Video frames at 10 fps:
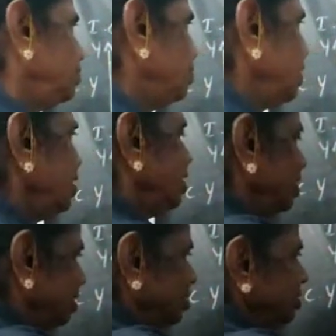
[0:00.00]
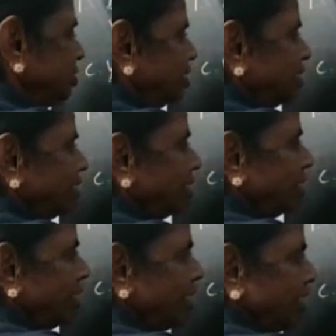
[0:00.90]
See here
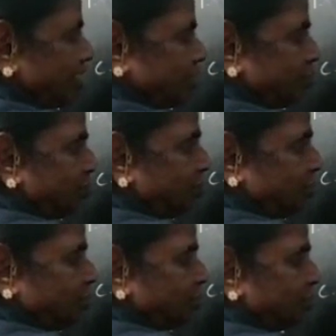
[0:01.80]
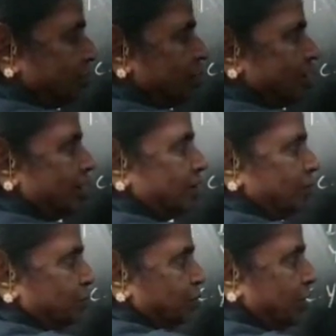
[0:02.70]
A and B,
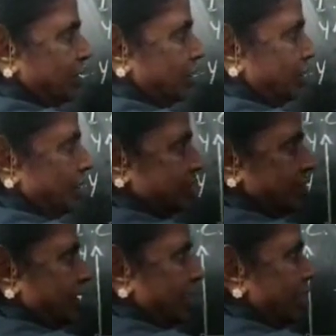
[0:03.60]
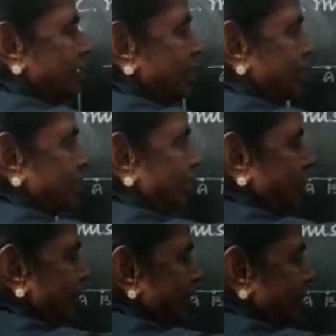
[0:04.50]
and B and
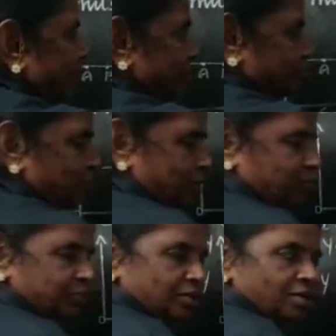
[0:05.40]
A and B.